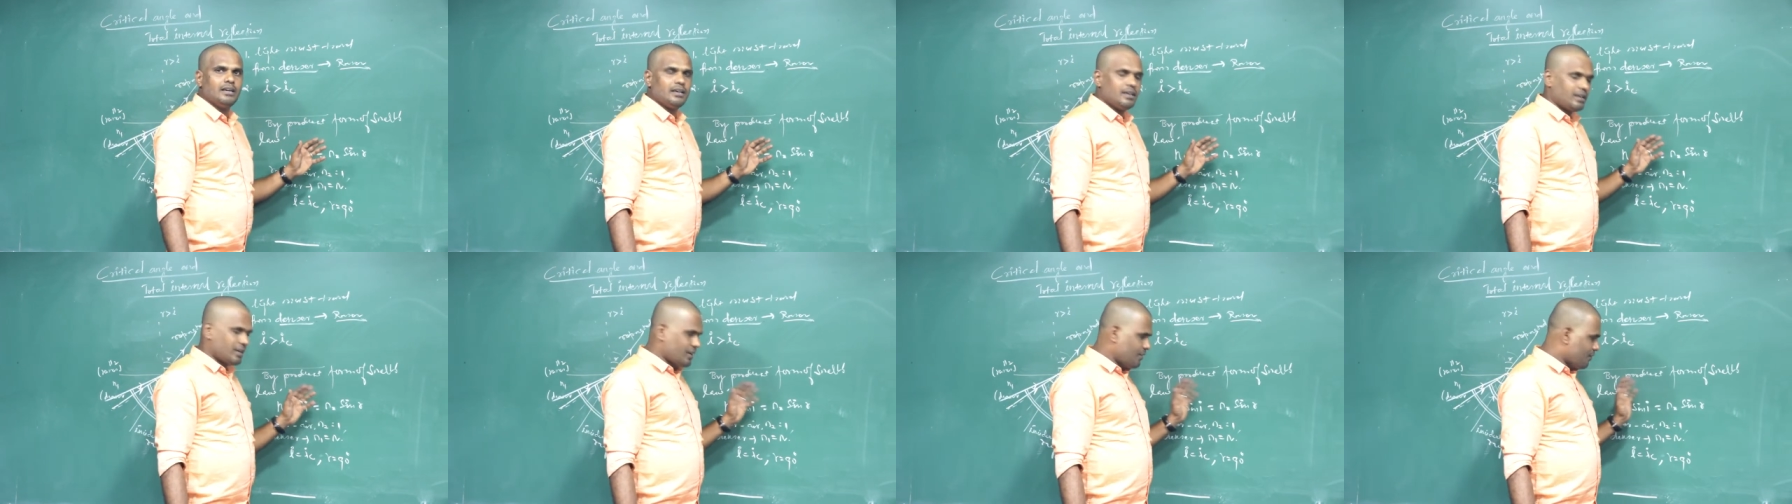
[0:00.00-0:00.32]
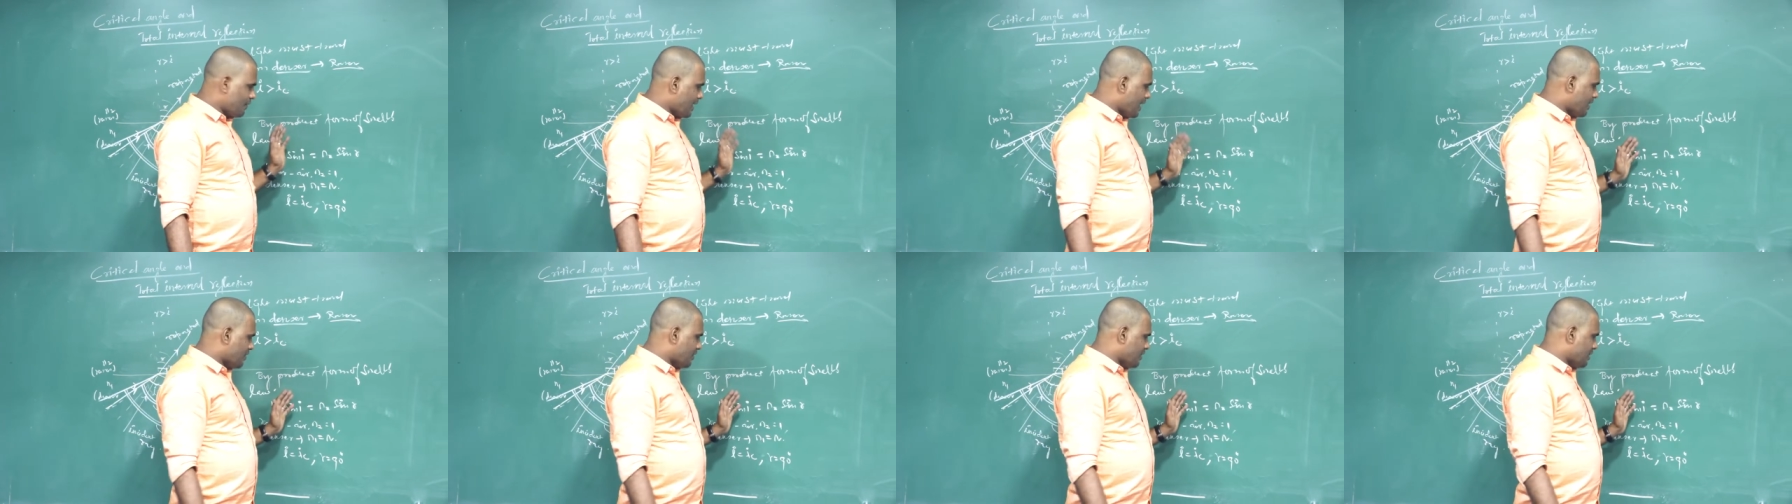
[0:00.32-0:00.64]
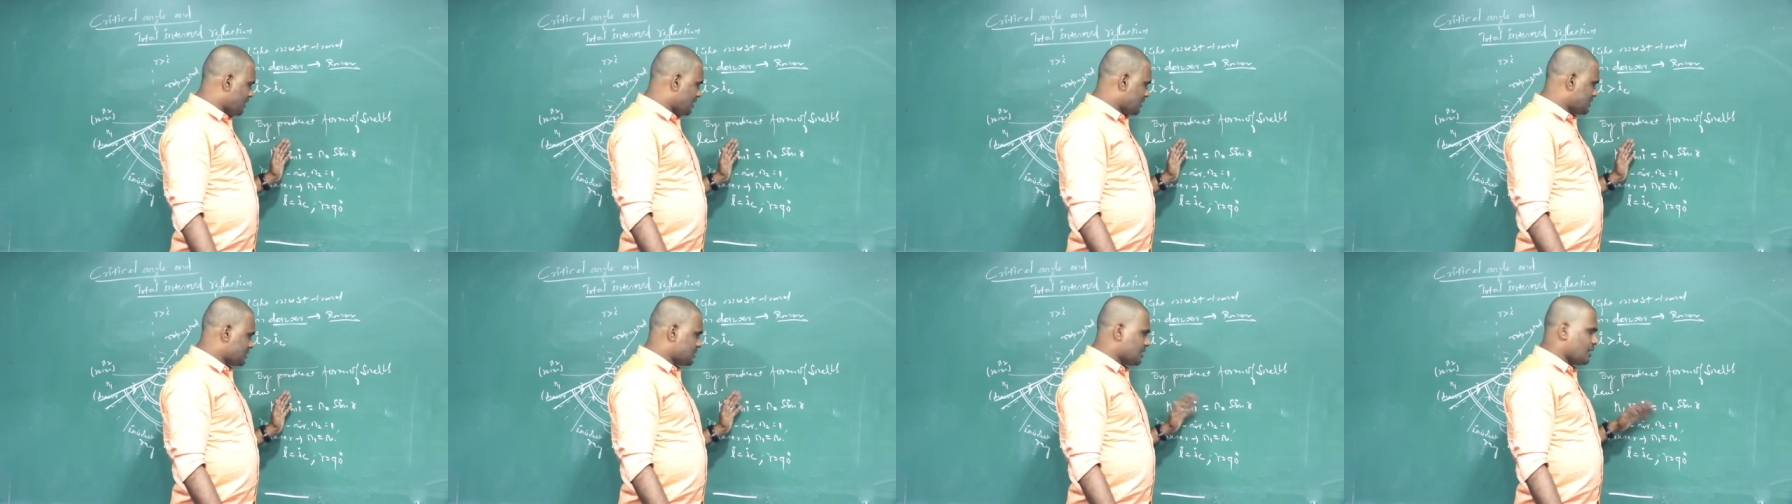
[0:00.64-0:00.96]
refractive
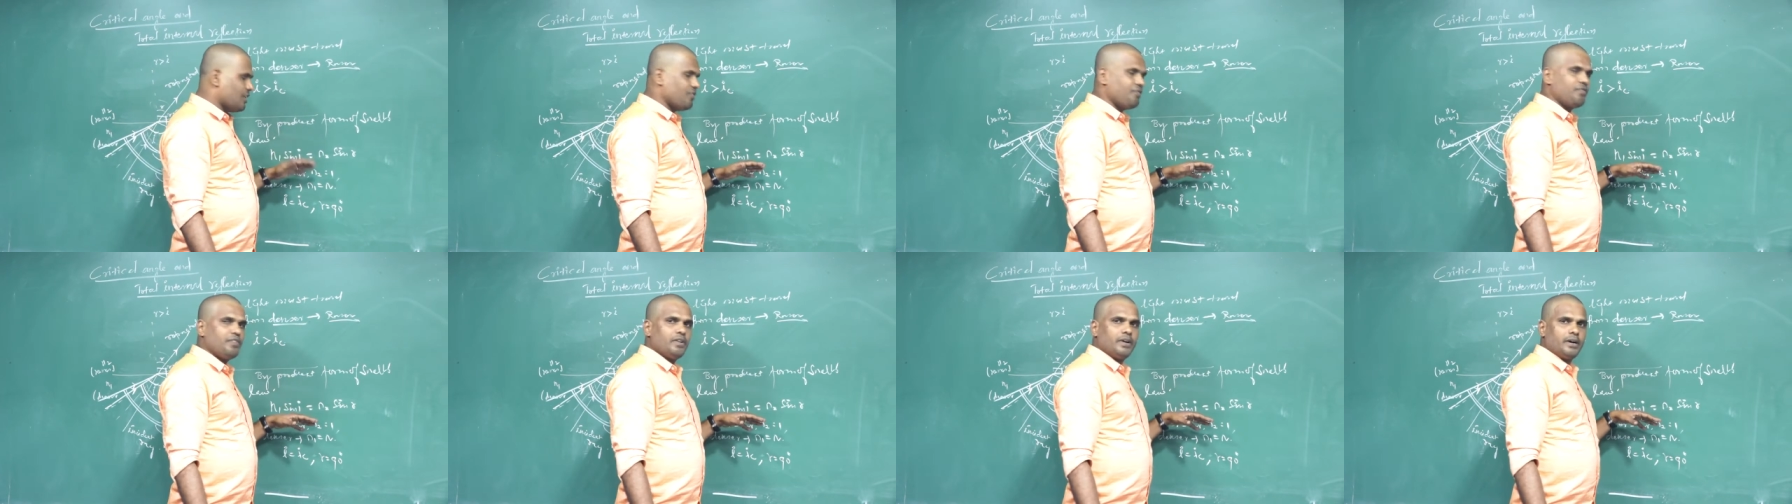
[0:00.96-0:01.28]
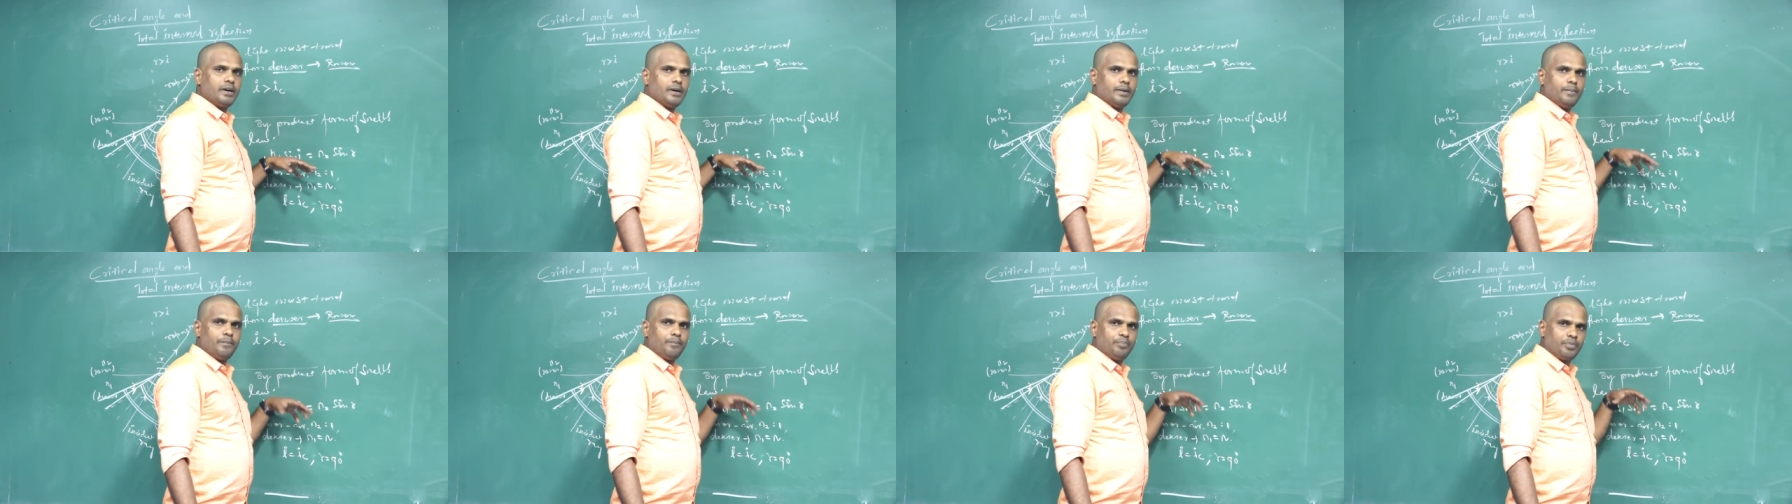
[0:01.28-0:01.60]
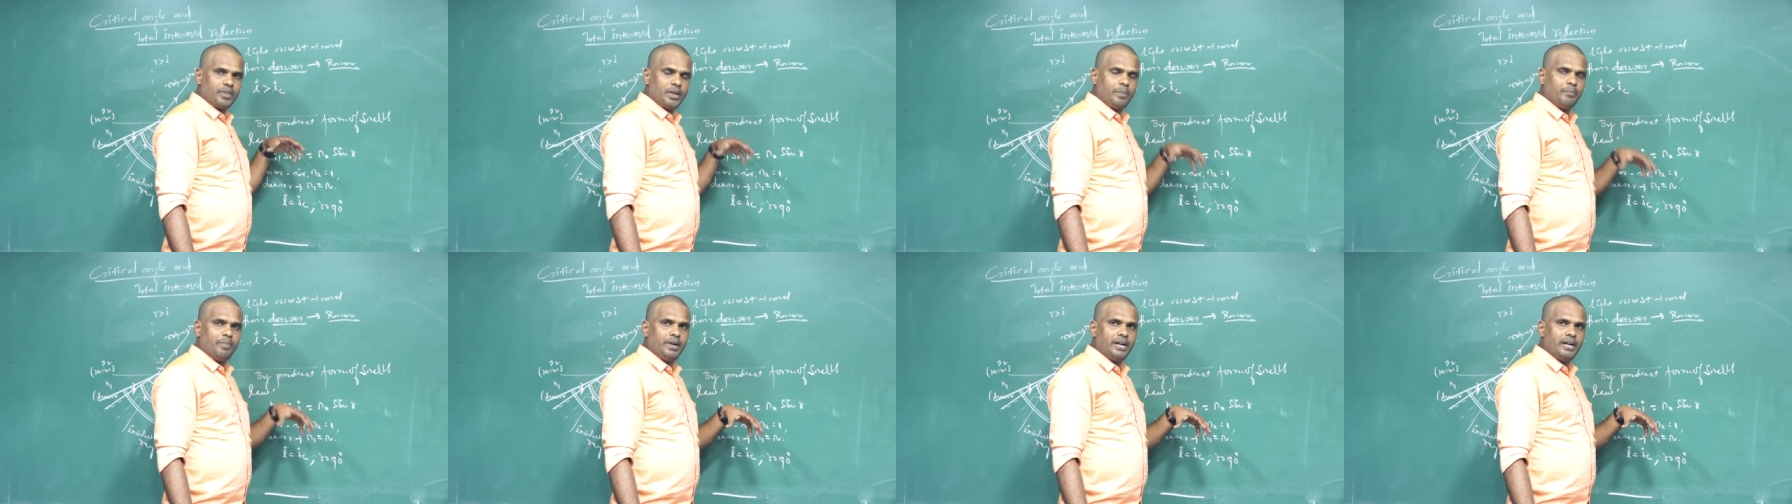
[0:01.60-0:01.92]
index of
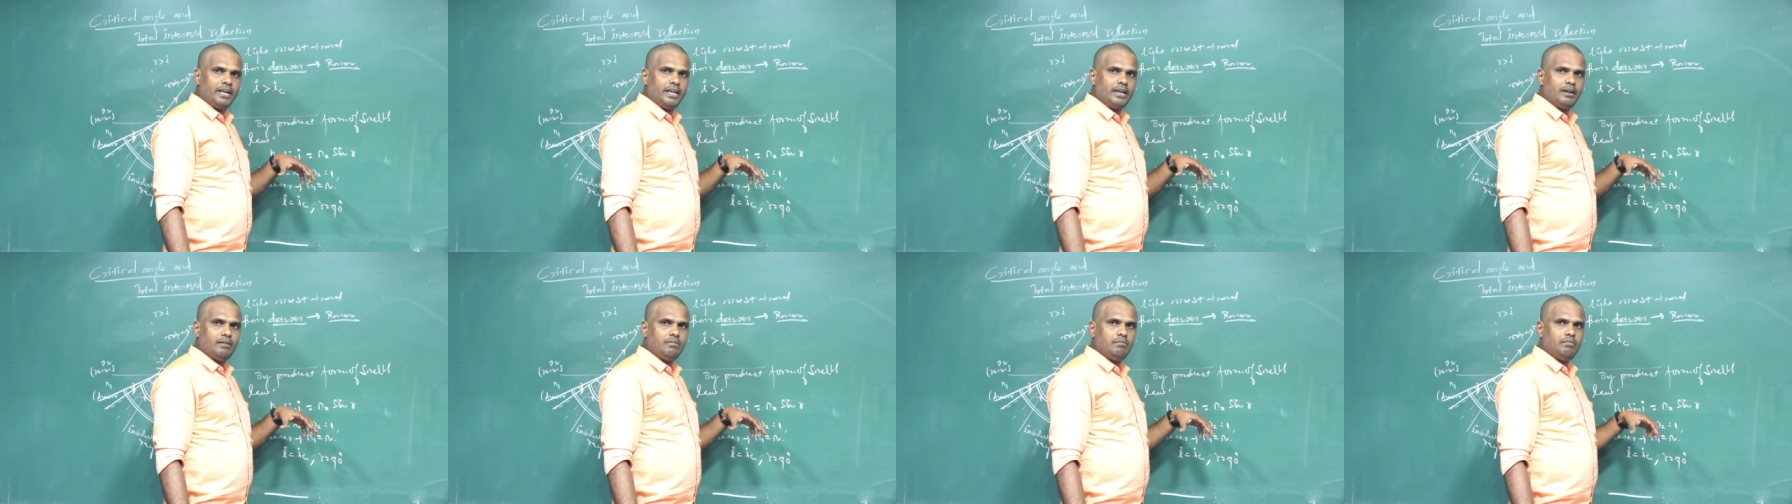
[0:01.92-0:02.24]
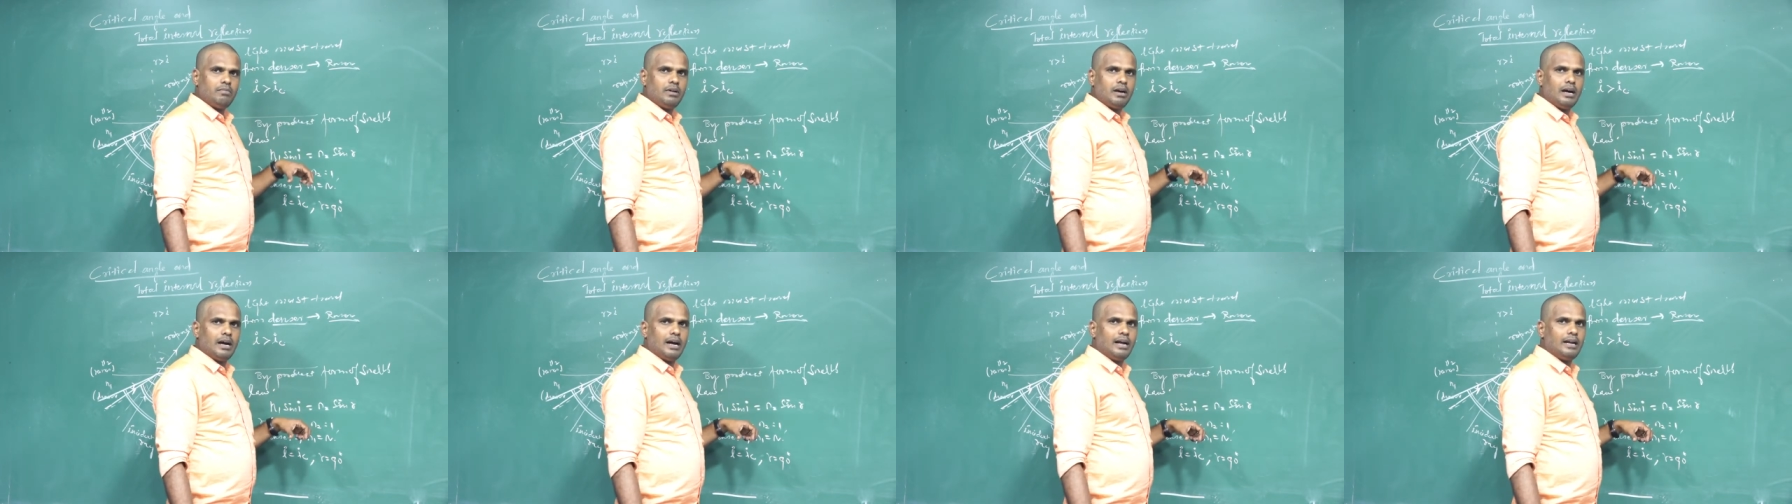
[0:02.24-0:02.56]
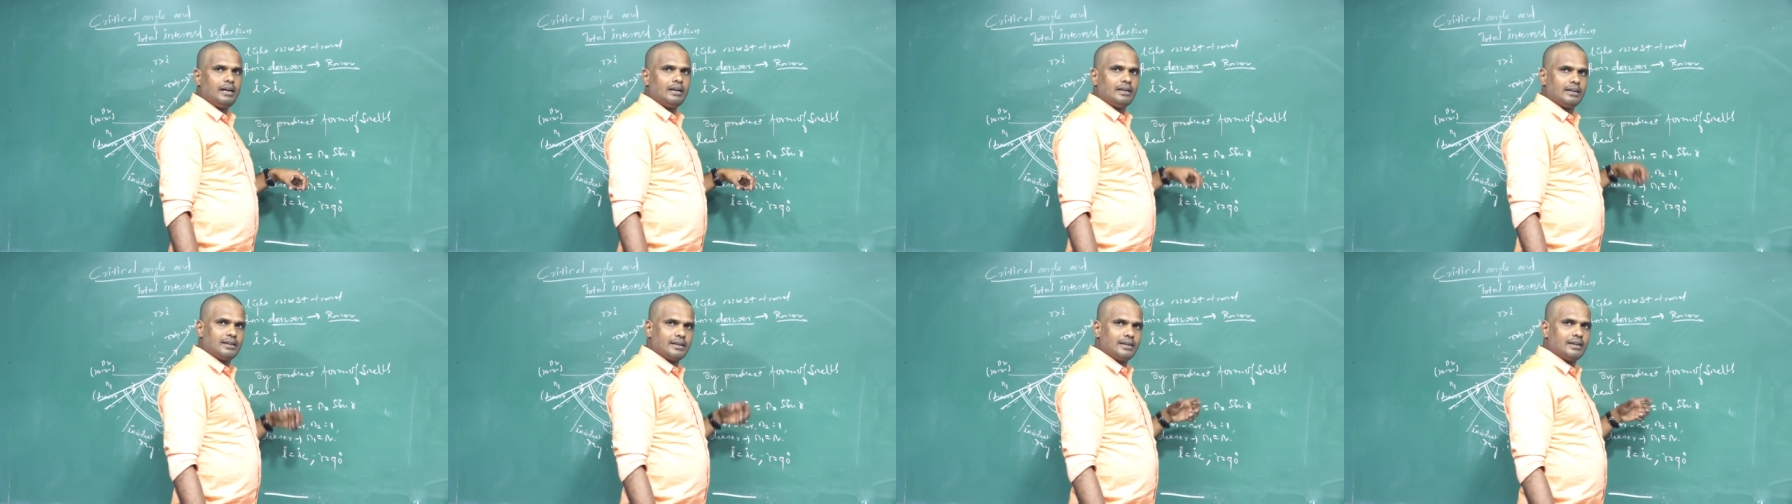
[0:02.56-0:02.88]
the medium
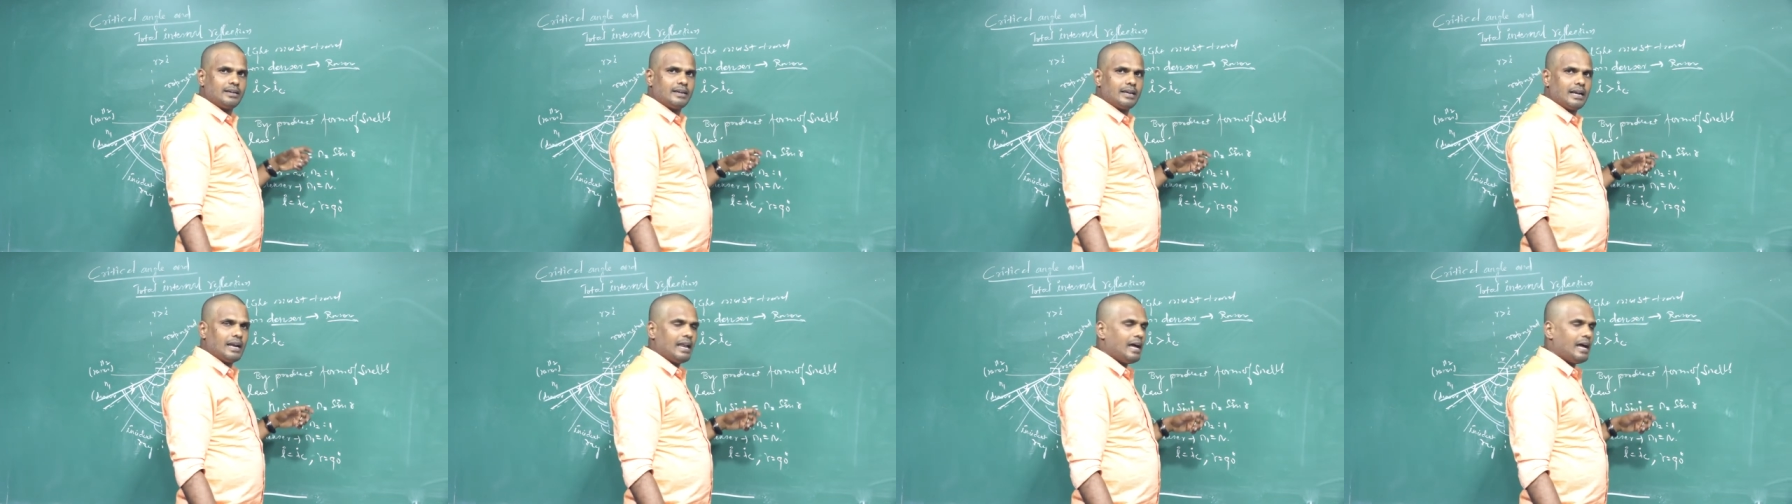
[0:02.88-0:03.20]
and the critical